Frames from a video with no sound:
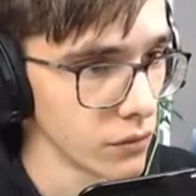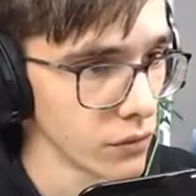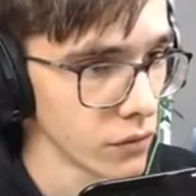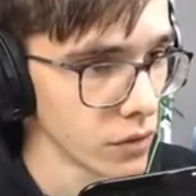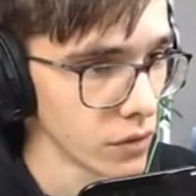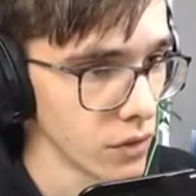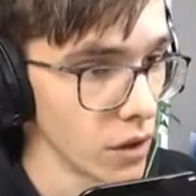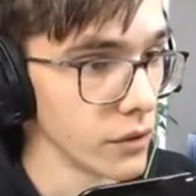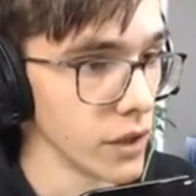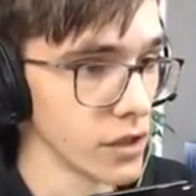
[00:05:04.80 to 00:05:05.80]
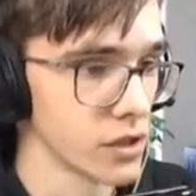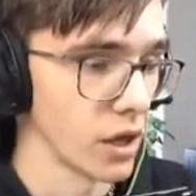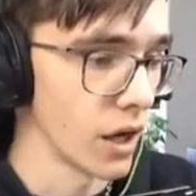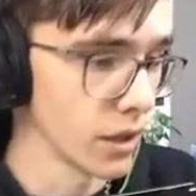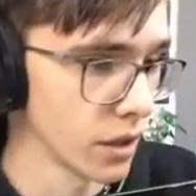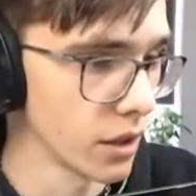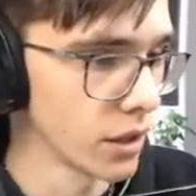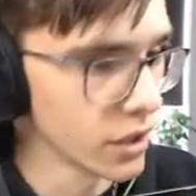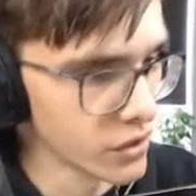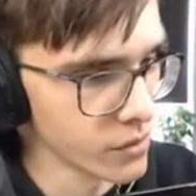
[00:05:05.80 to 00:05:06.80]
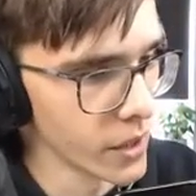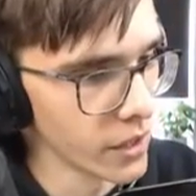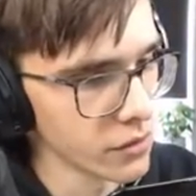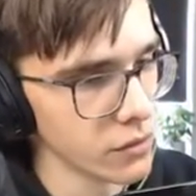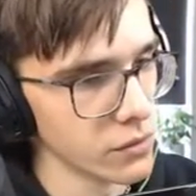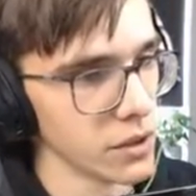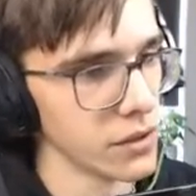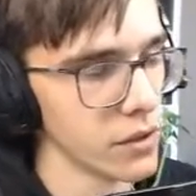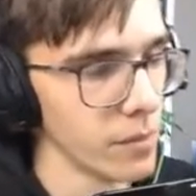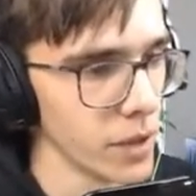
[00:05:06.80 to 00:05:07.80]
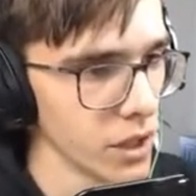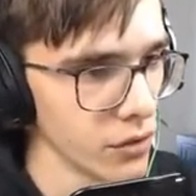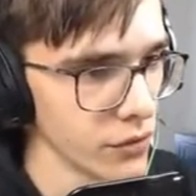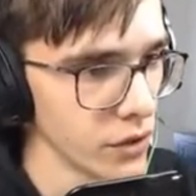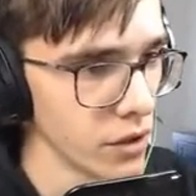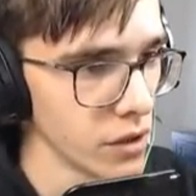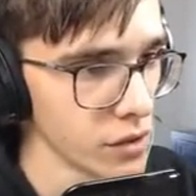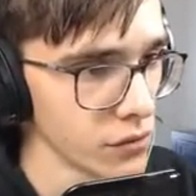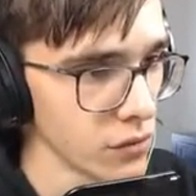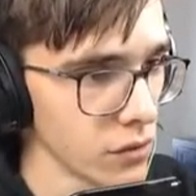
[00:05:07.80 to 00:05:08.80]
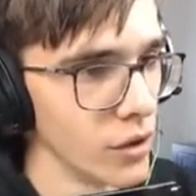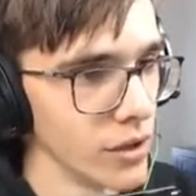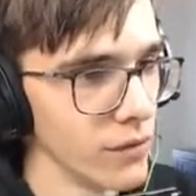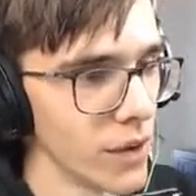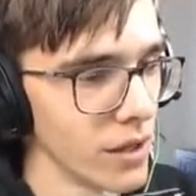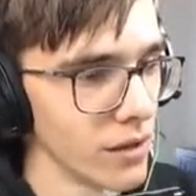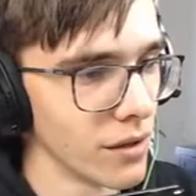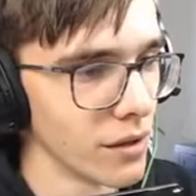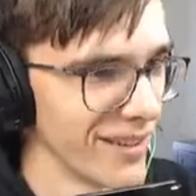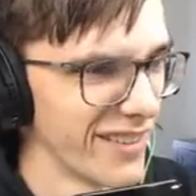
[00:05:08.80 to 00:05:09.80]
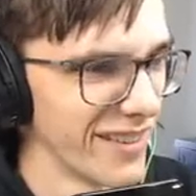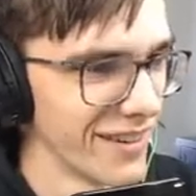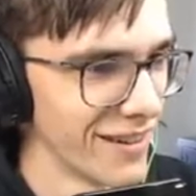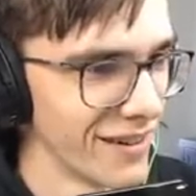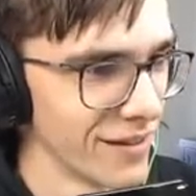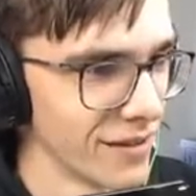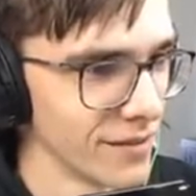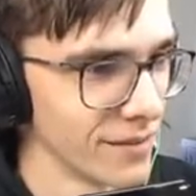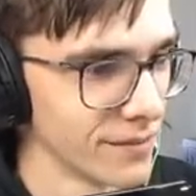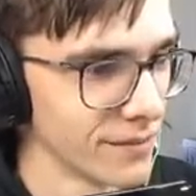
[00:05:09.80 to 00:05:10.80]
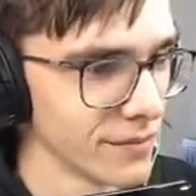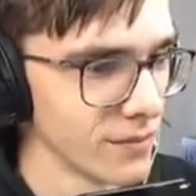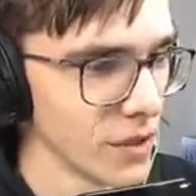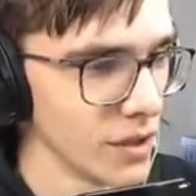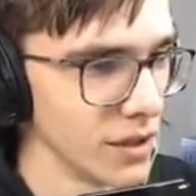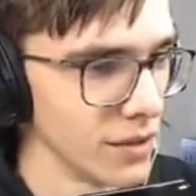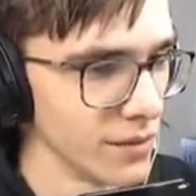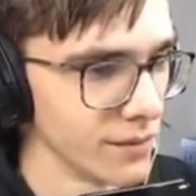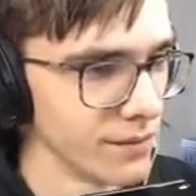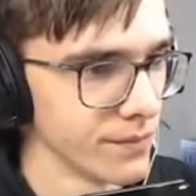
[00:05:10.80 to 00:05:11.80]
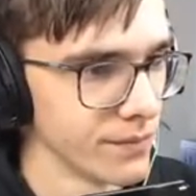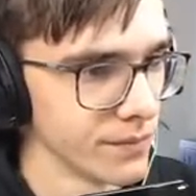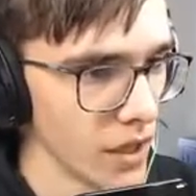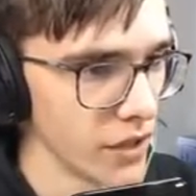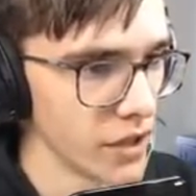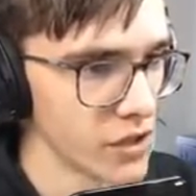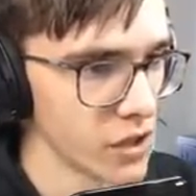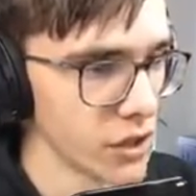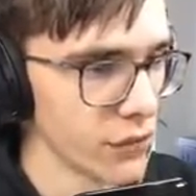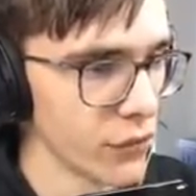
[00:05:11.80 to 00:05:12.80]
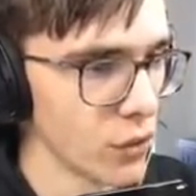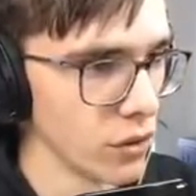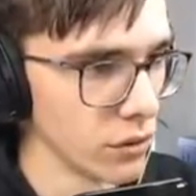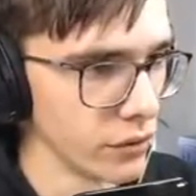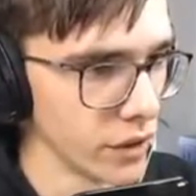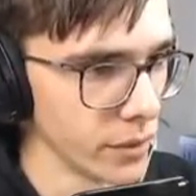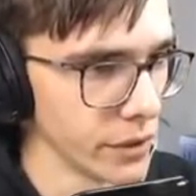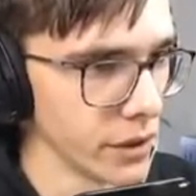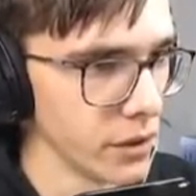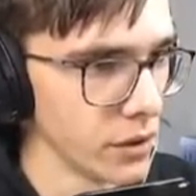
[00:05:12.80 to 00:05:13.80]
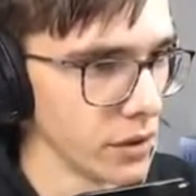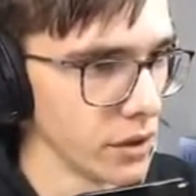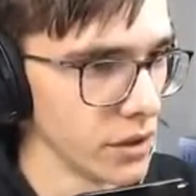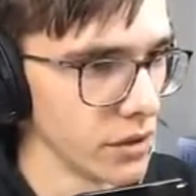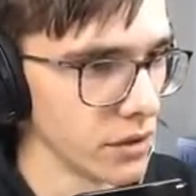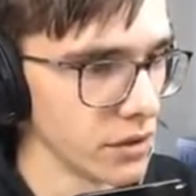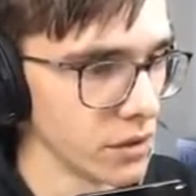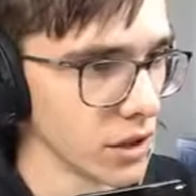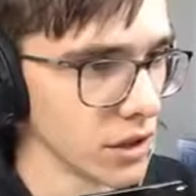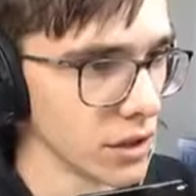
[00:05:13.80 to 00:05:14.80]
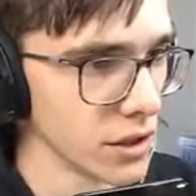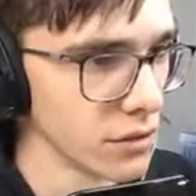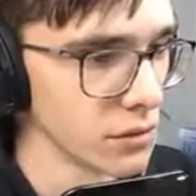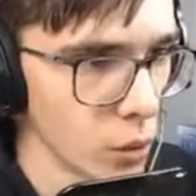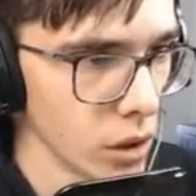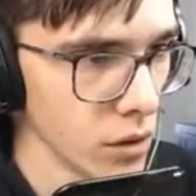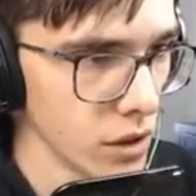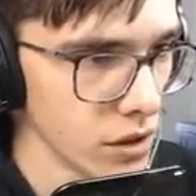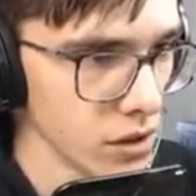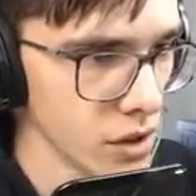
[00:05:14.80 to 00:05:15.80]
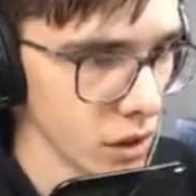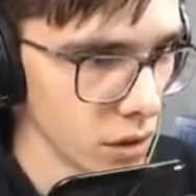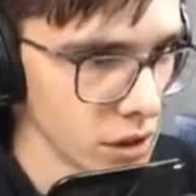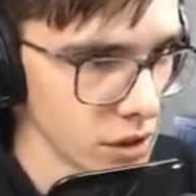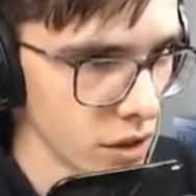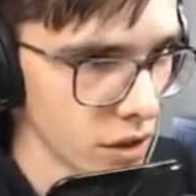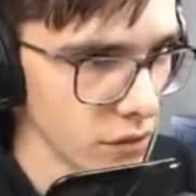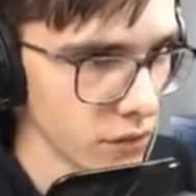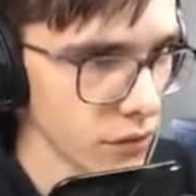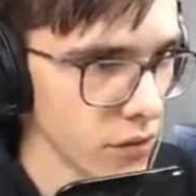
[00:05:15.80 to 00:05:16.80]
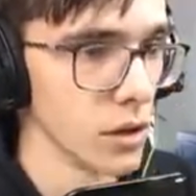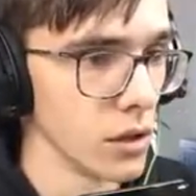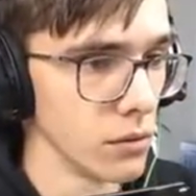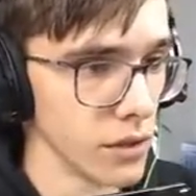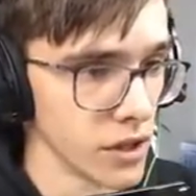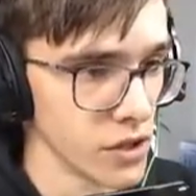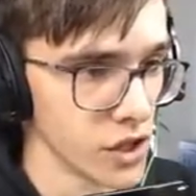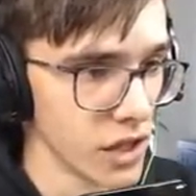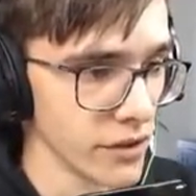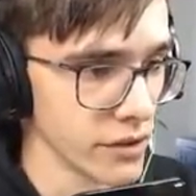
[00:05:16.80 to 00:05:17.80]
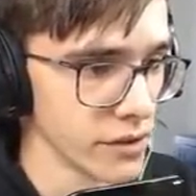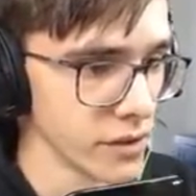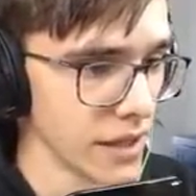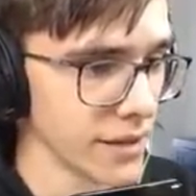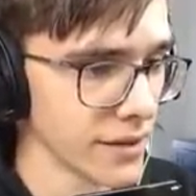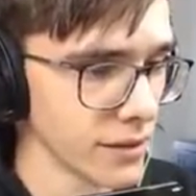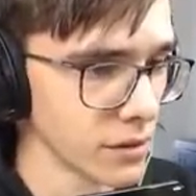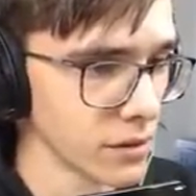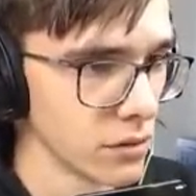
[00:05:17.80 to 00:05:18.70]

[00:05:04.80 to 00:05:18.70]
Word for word: here. Oh, nice. I, uh, I got some iron too at the back of the cave. Only one. I have four. Uh. Six. Oh, there's a lot of coal over here, but I don't need it. Like now. Whoa, this is a large cave. Oh, there's a skeleton. Skeleton!